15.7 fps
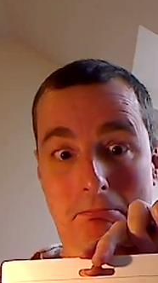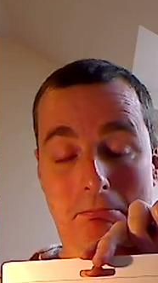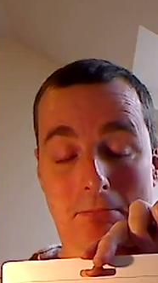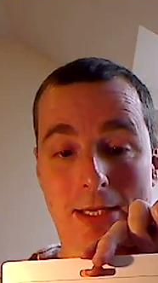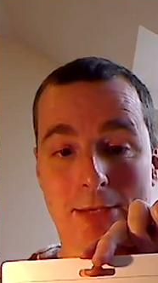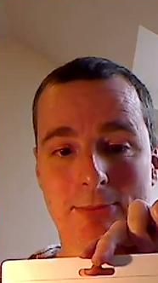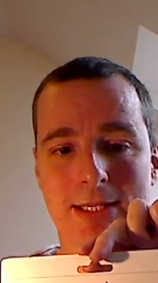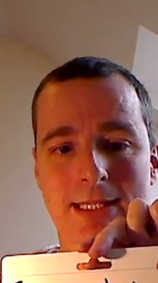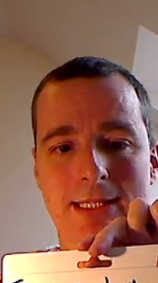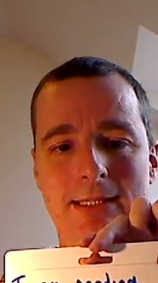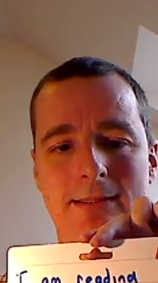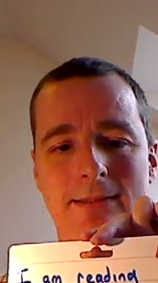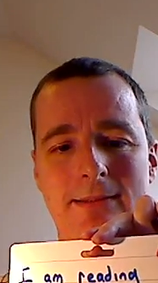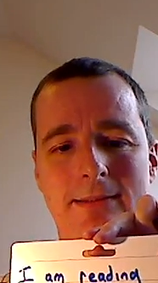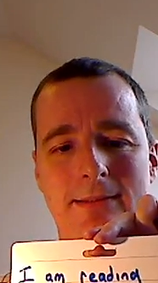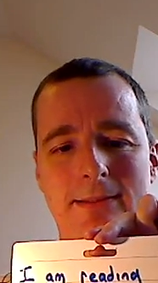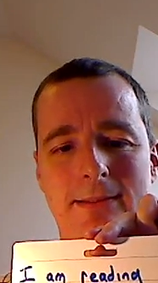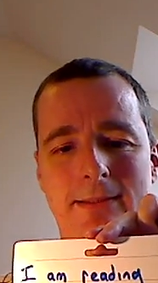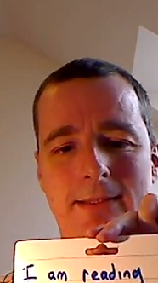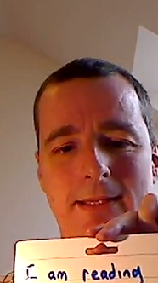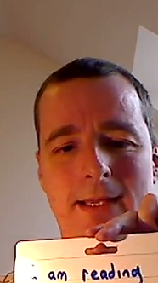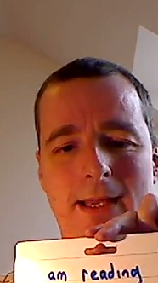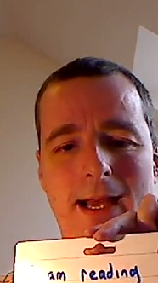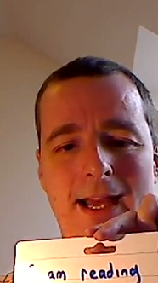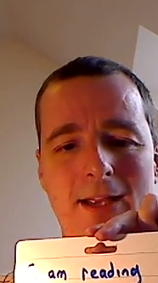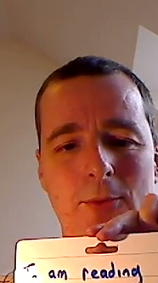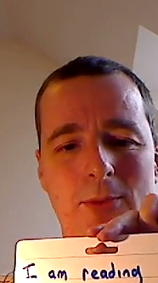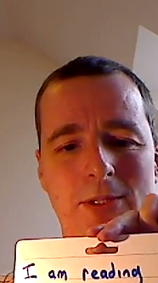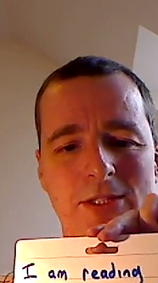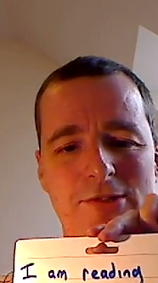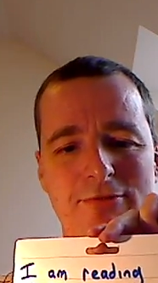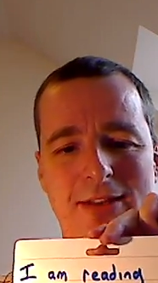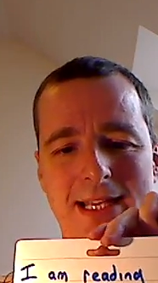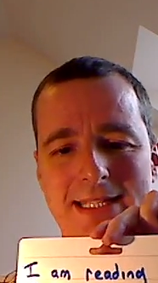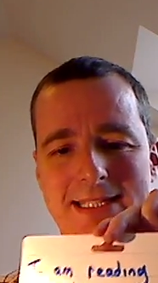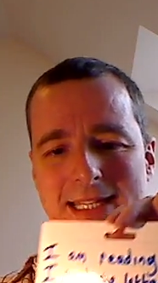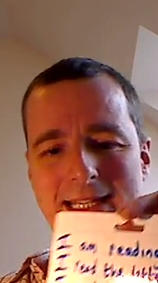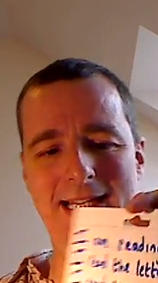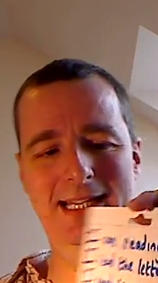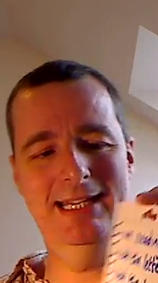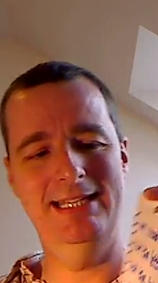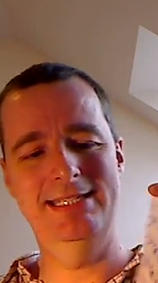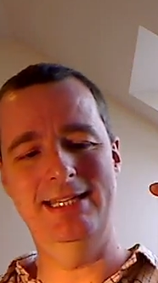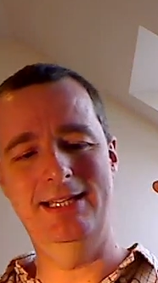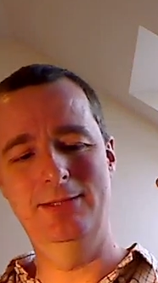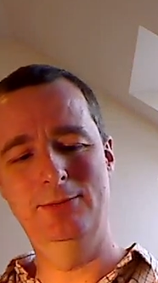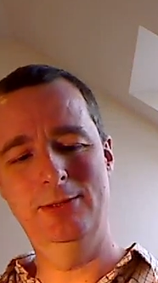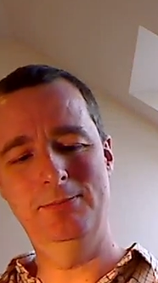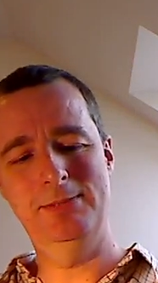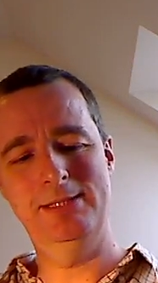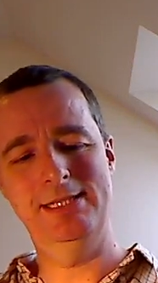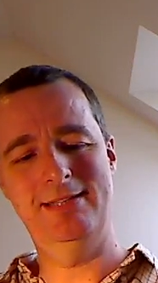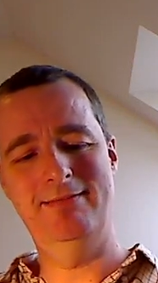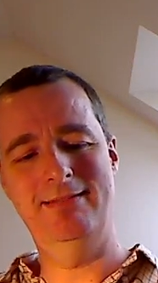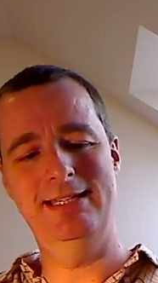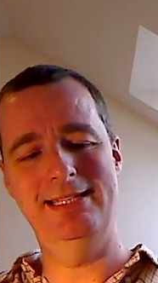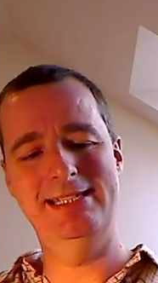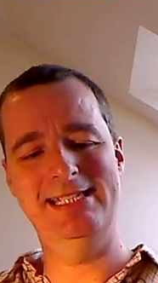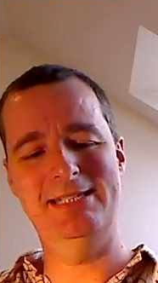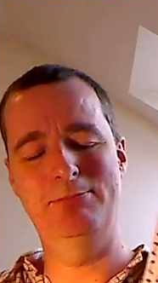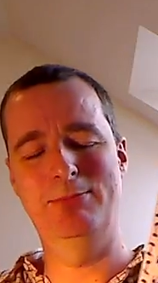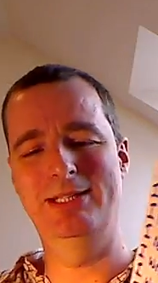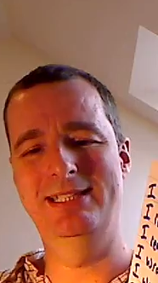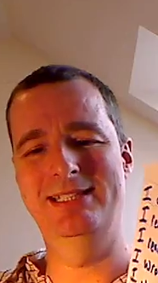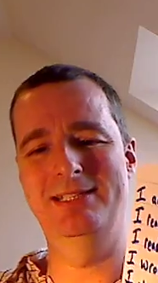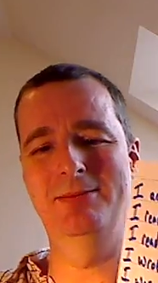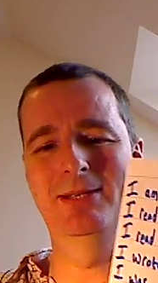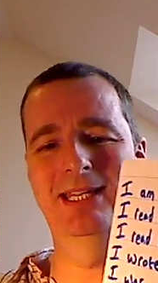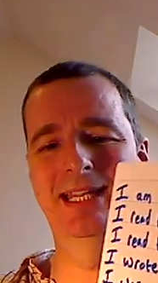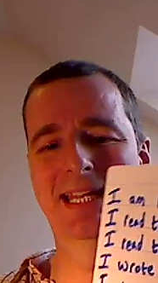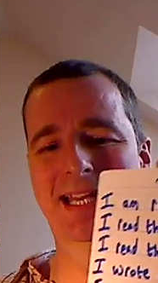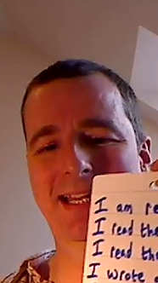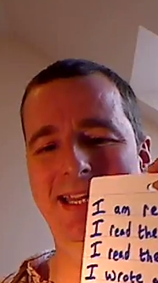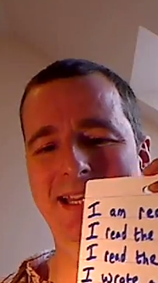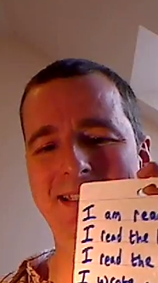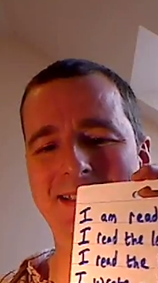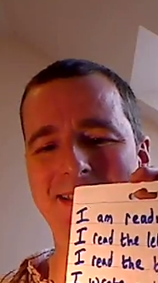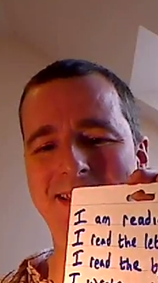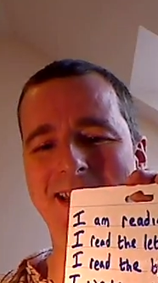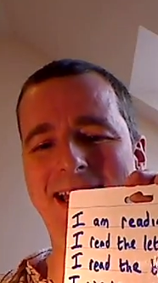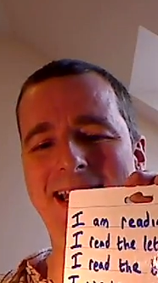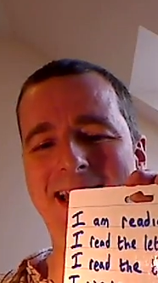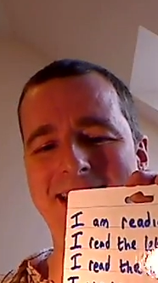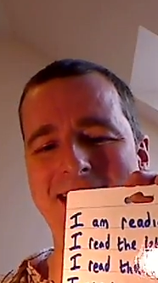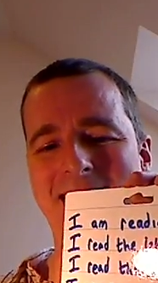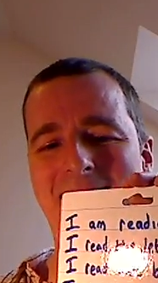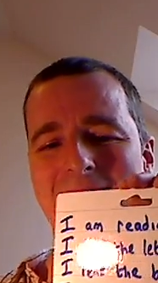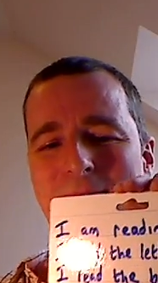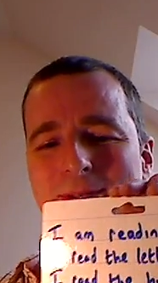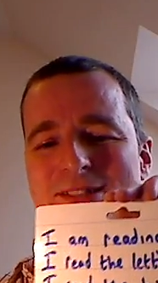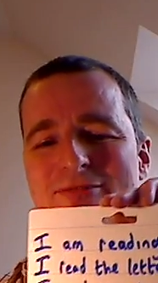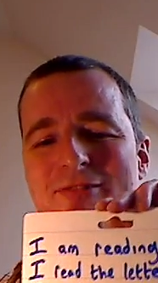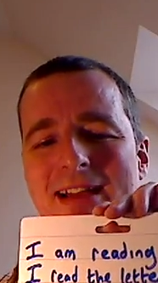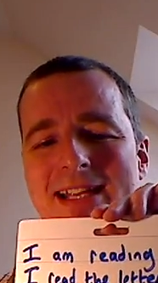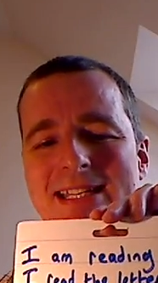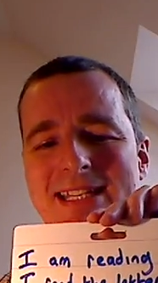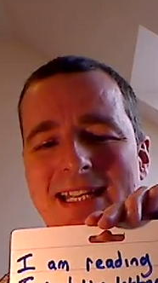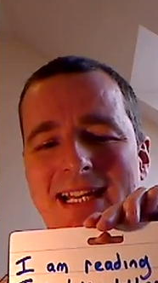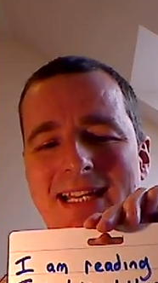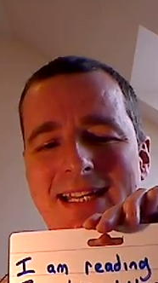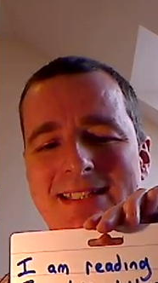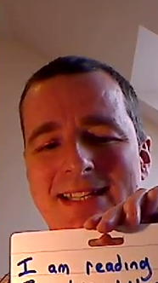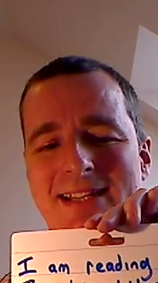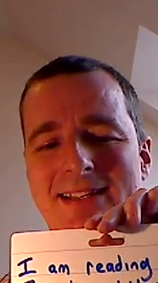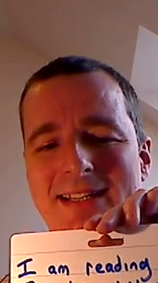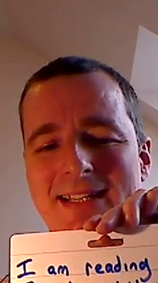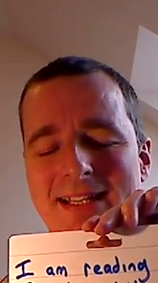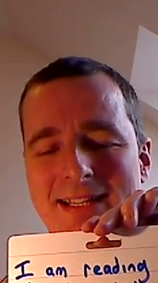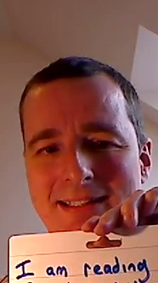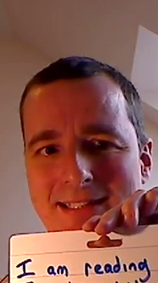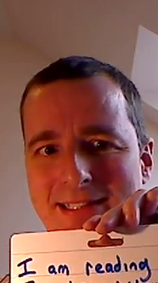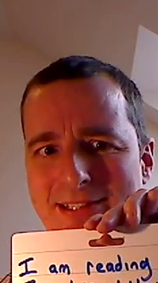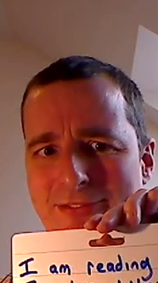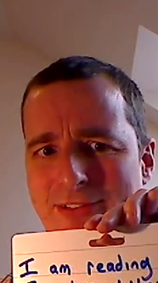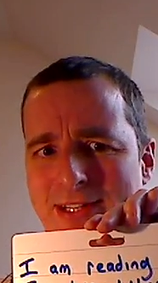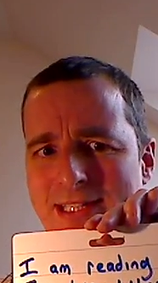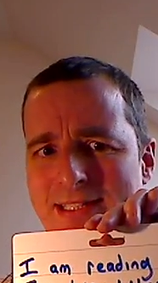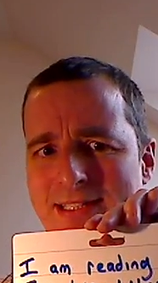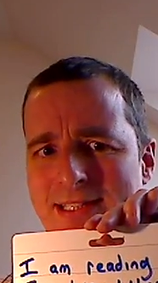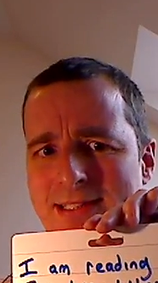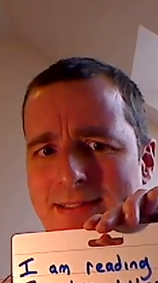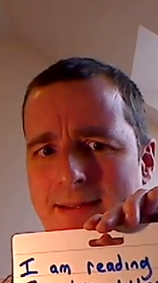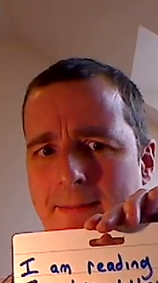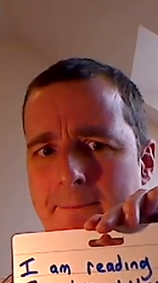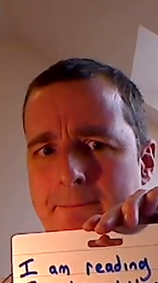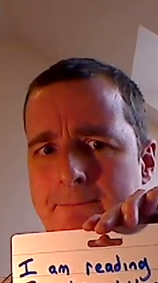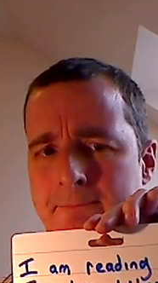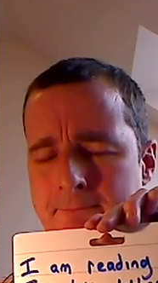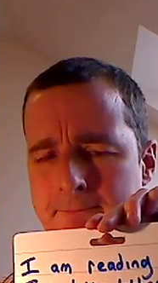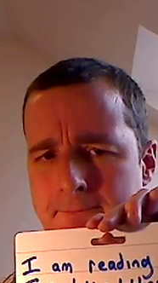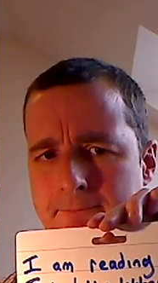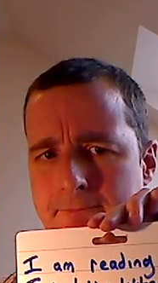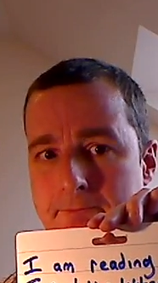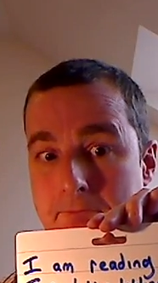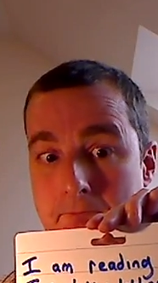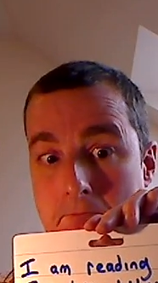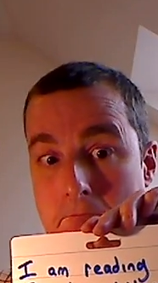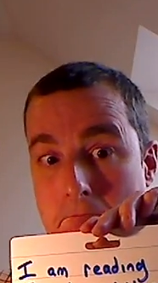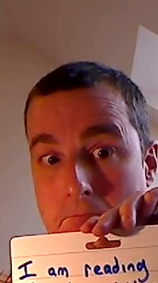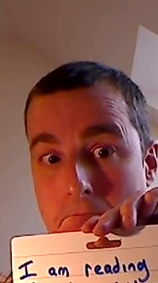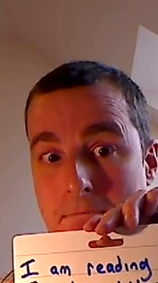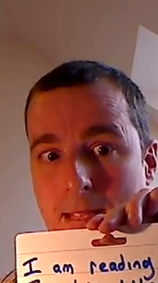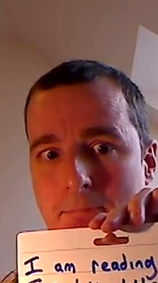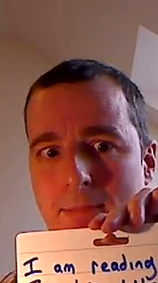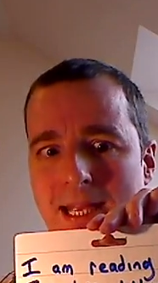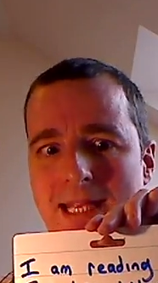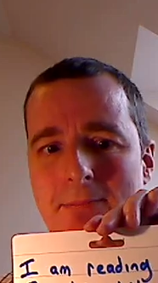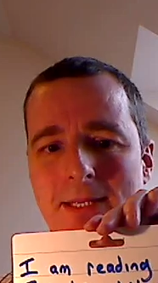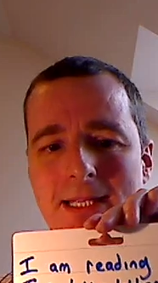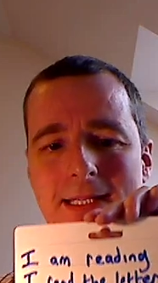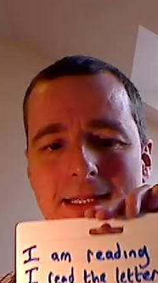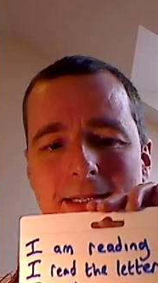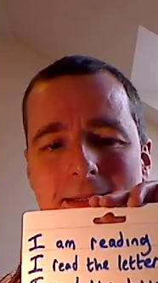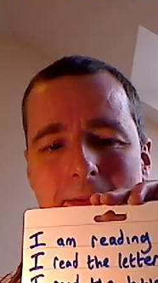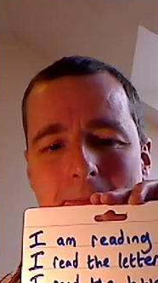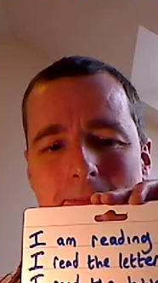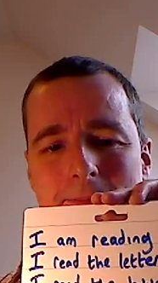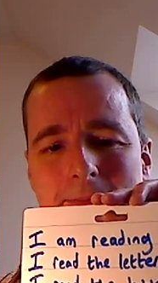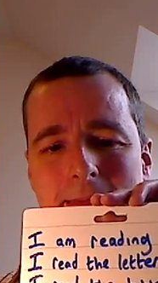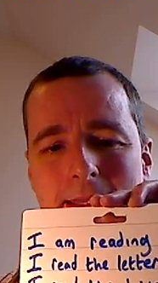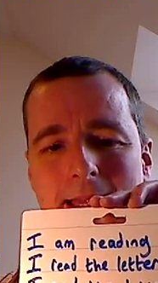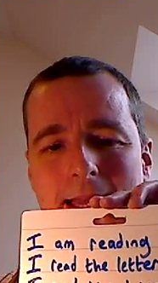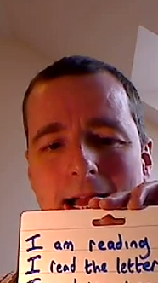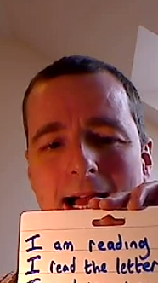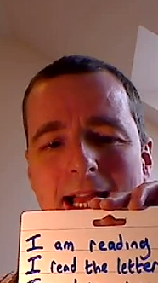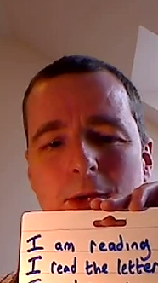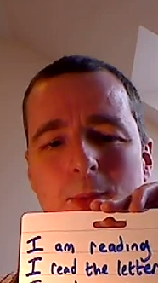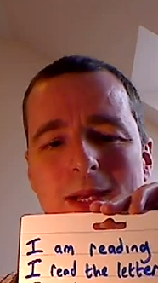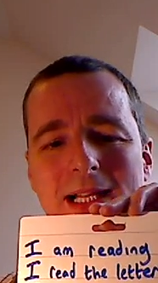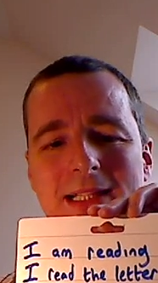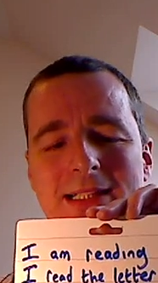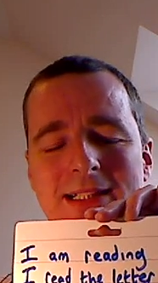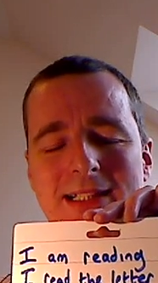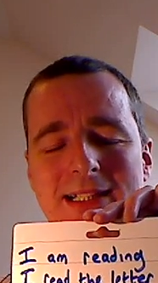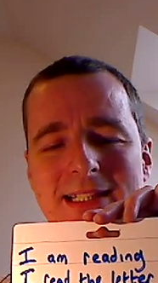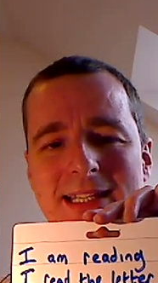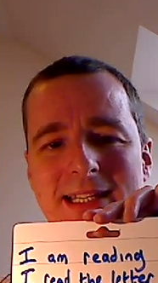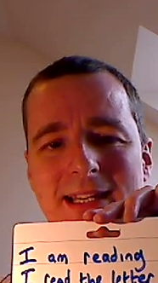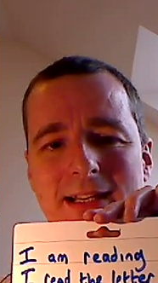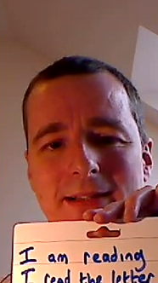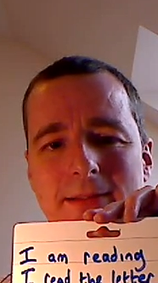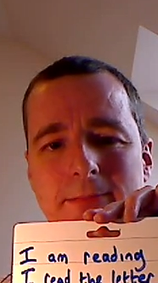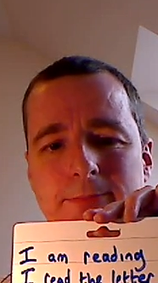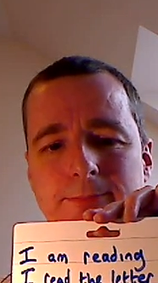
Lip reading: Maybe. I was writing a letter. Whoops, sorry, it smudged a bit there. That should say letter. I was writing a letter. Did you finish it? Maybe. I will cook dinner.